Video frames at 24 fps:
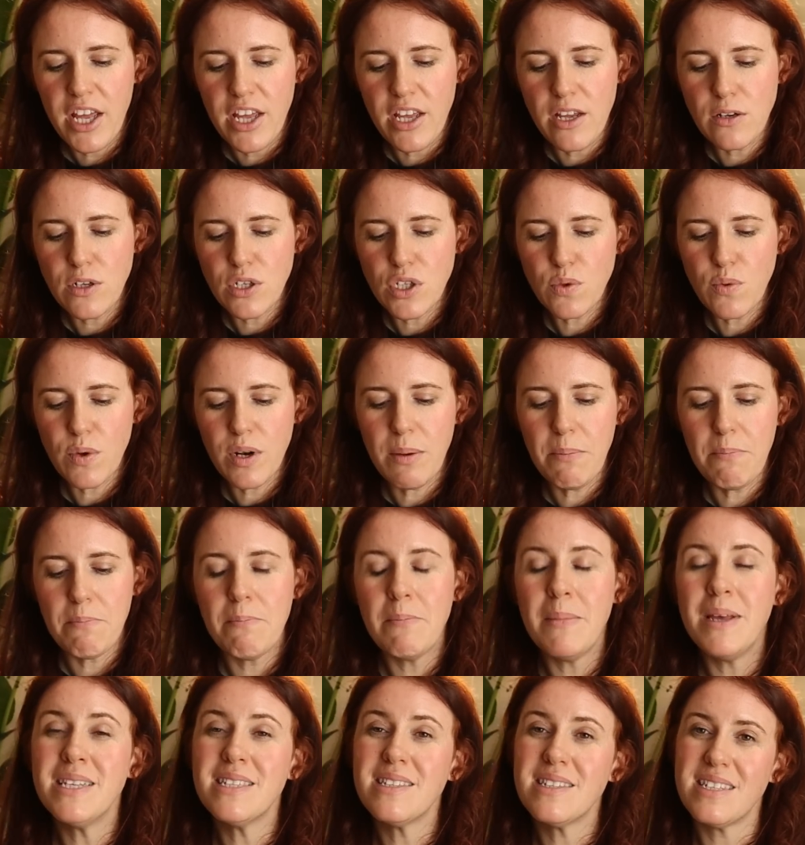You just want to
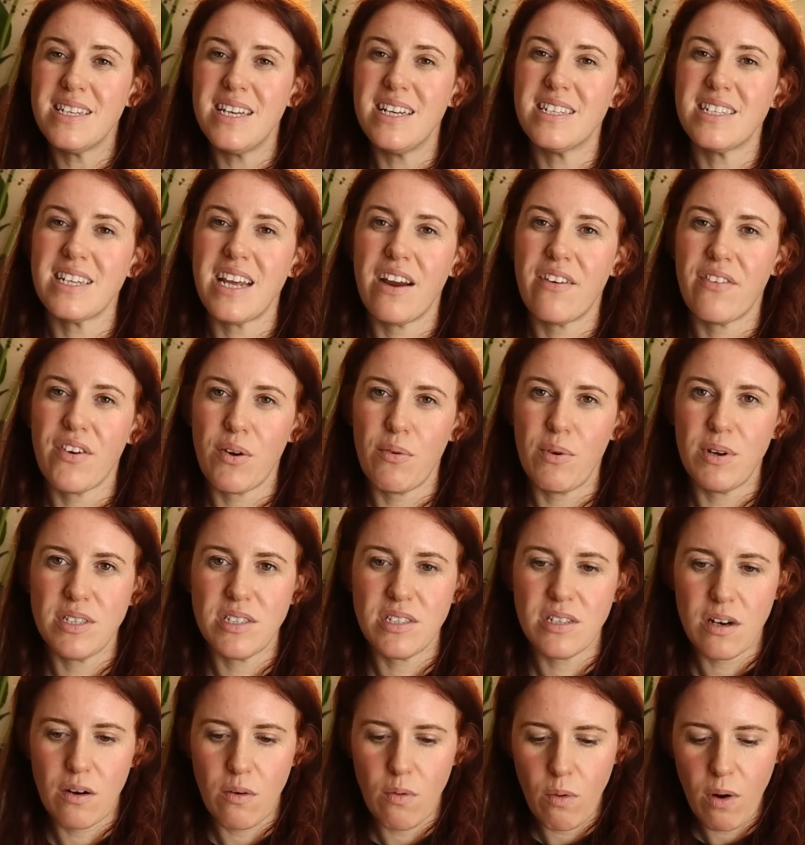mist it every
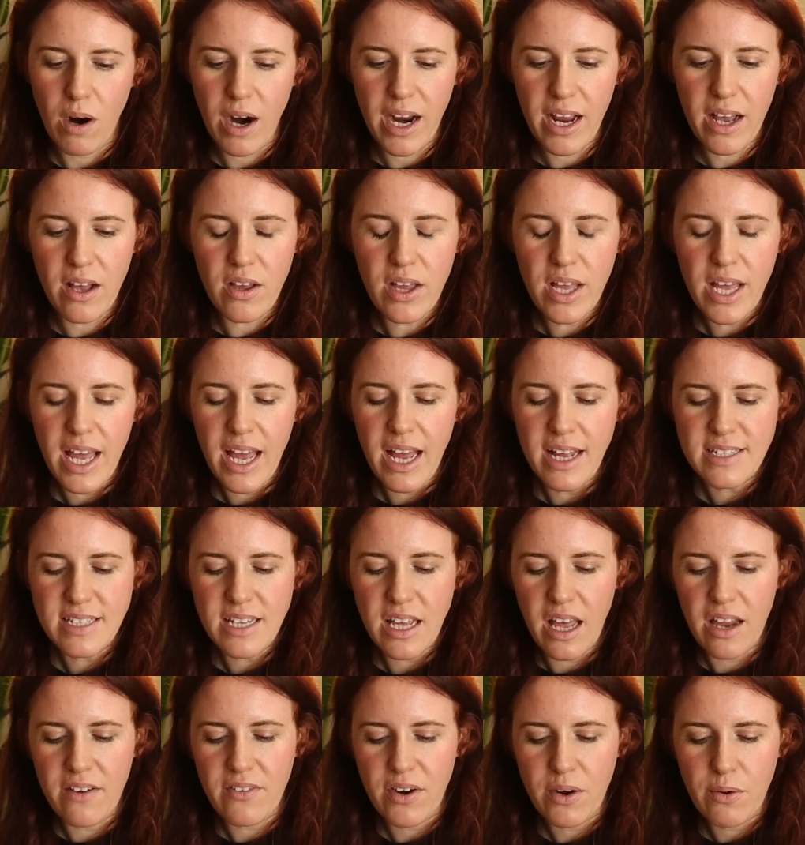once in a while
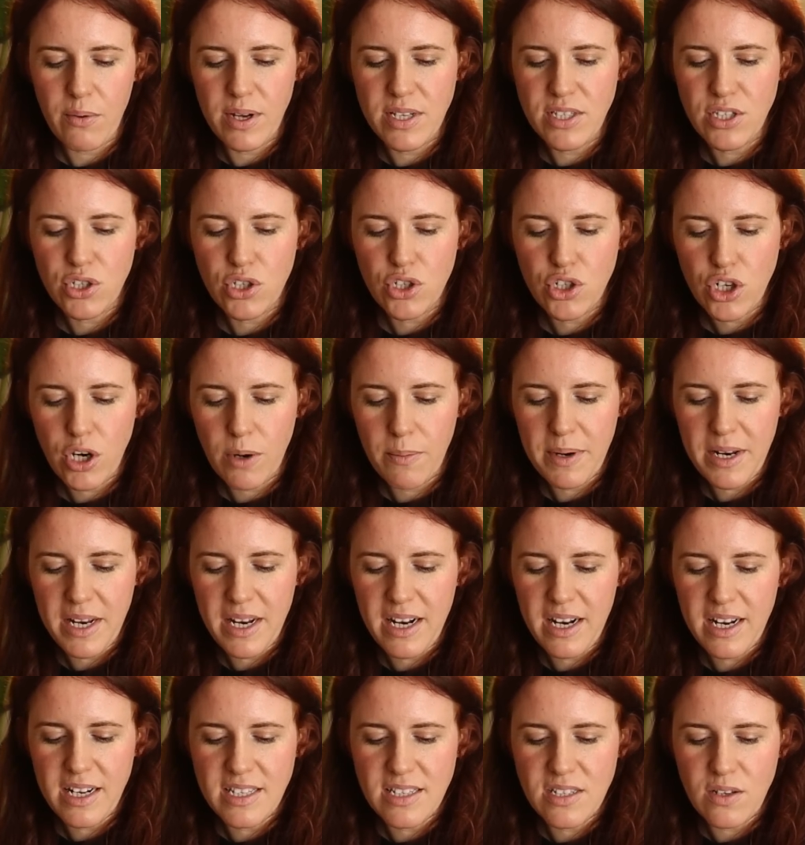until everyone's
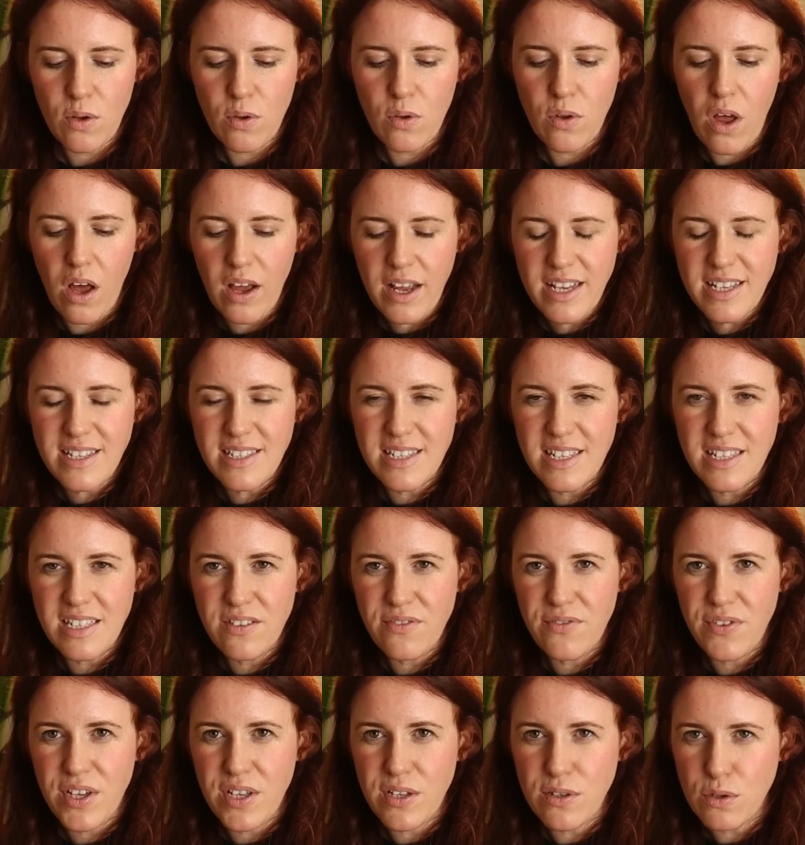germinated. So long as
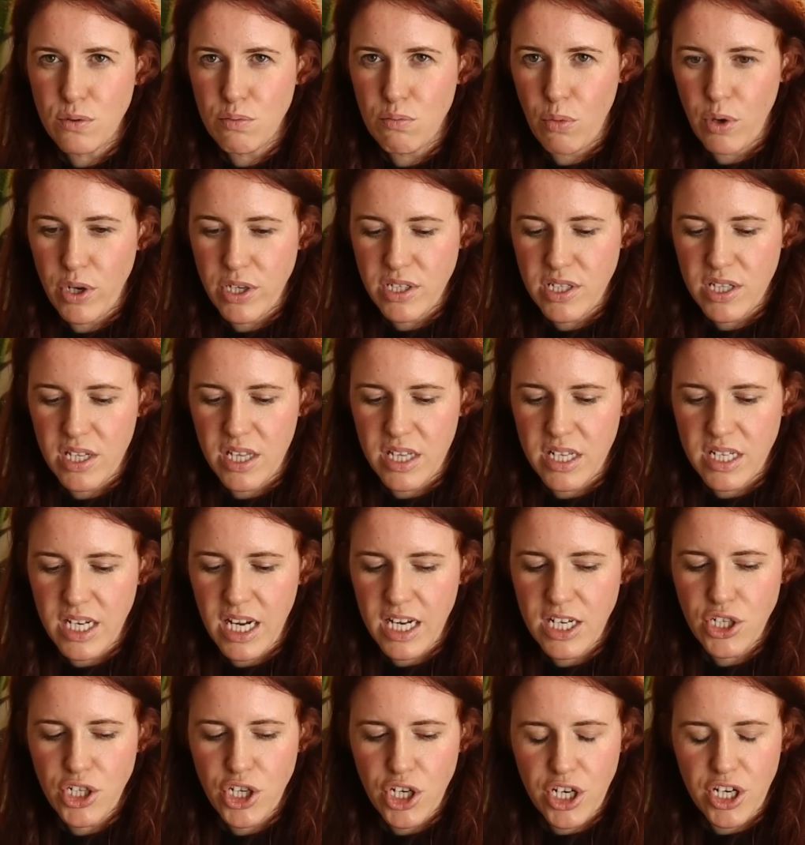this feels moist to the
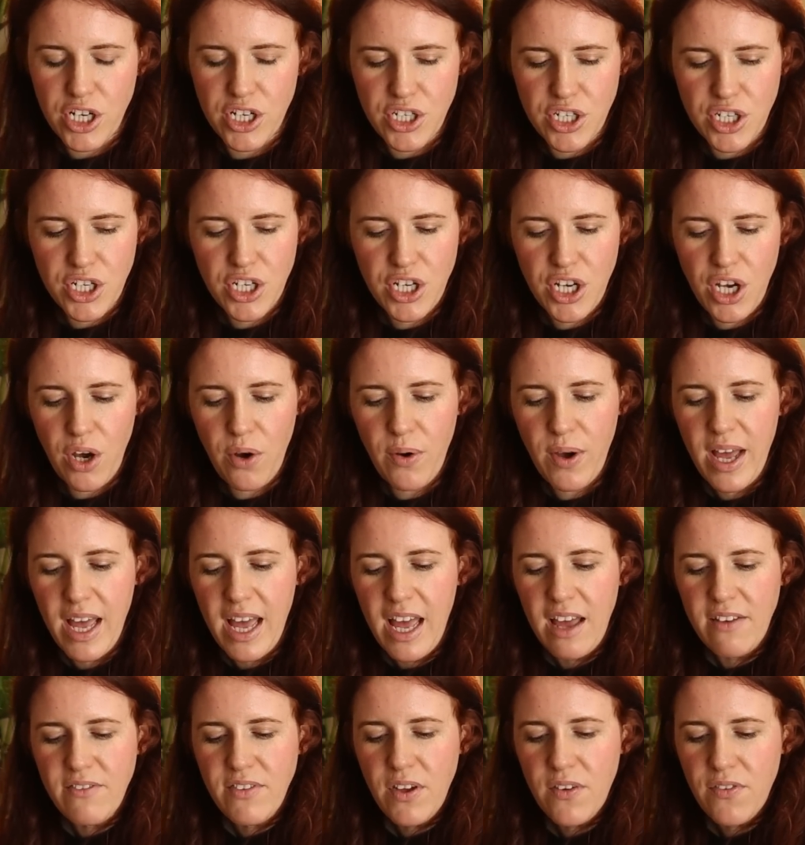touch, you're good to go.
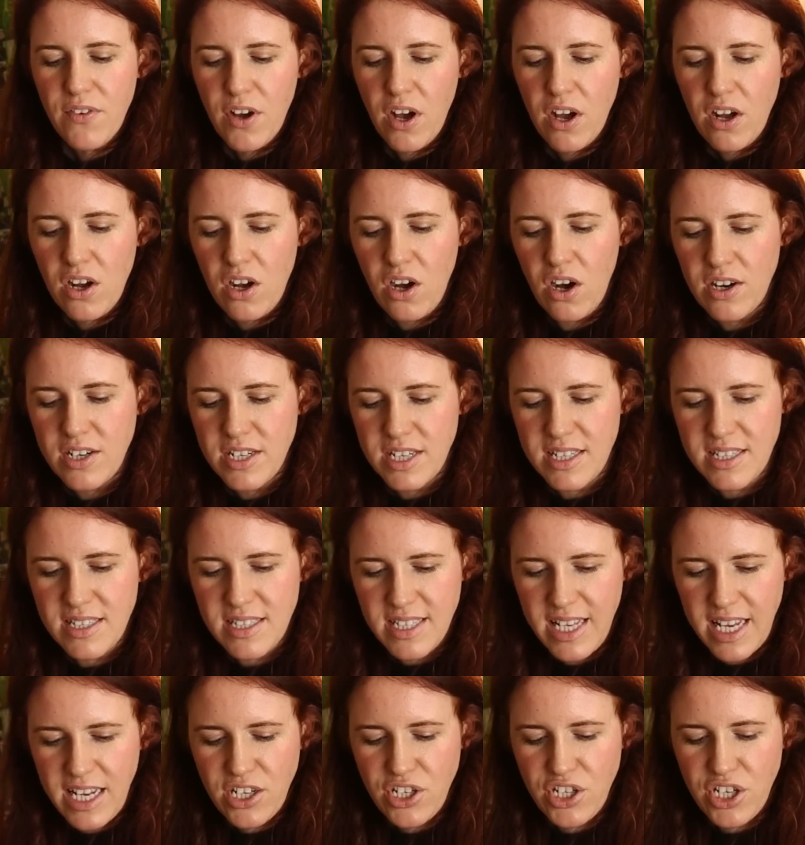If you've got
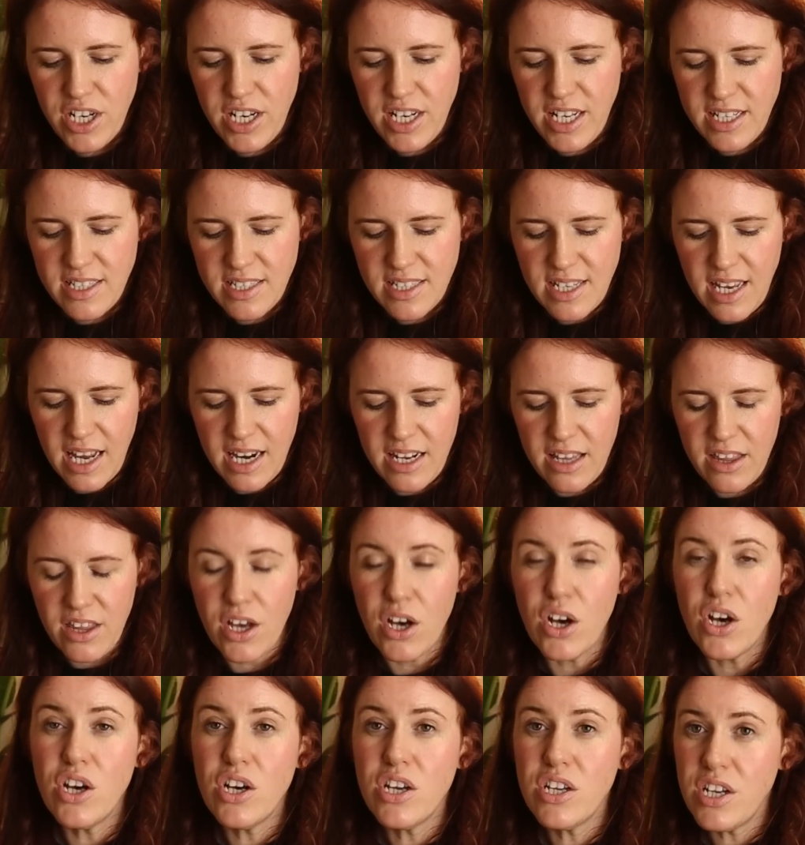condensation inside of
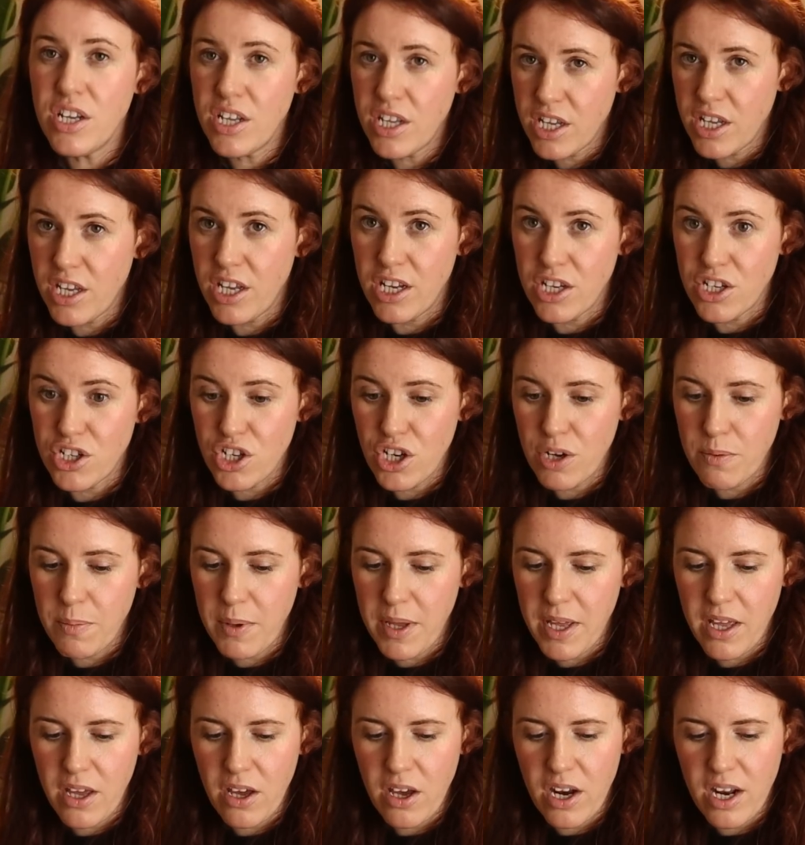the hood, you should
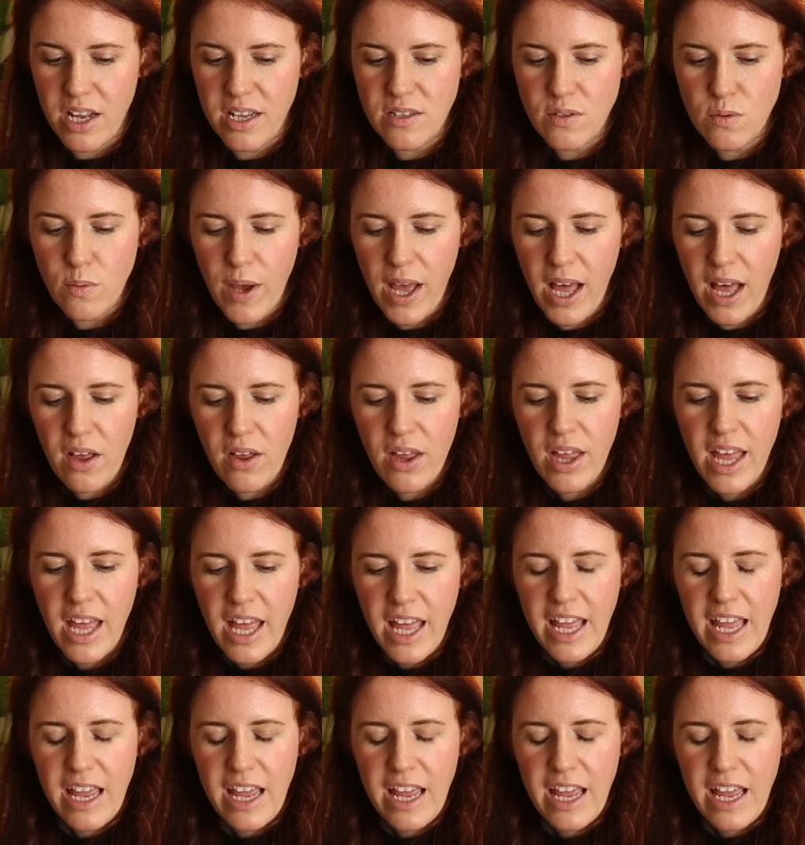be good as well.